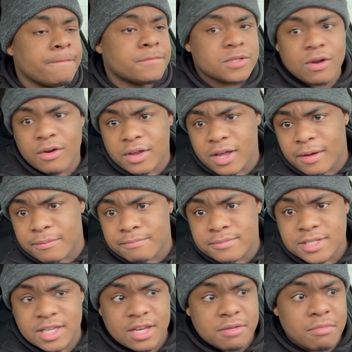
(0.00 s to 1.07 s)
Sorry, I'm
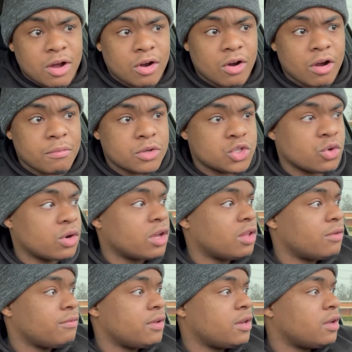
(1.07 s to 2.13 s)
sitting in my car majority of
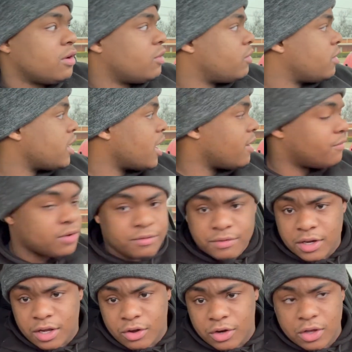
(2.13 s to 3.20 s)
the video. Half of the
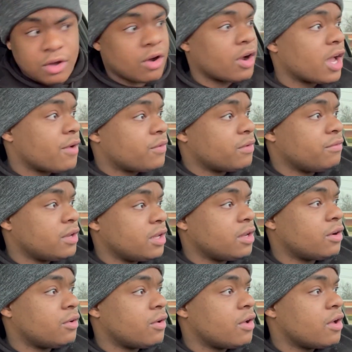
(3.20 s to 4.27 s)
video in the car, half of the
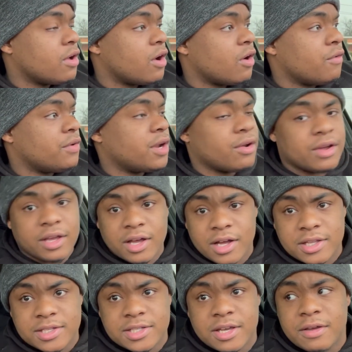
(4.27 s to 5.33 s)
video over there in
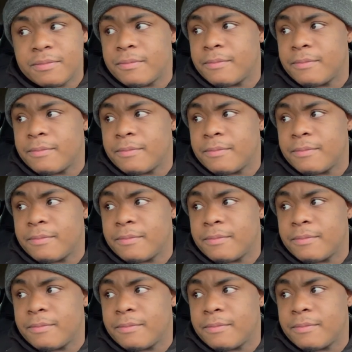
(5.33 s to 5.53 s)
concept.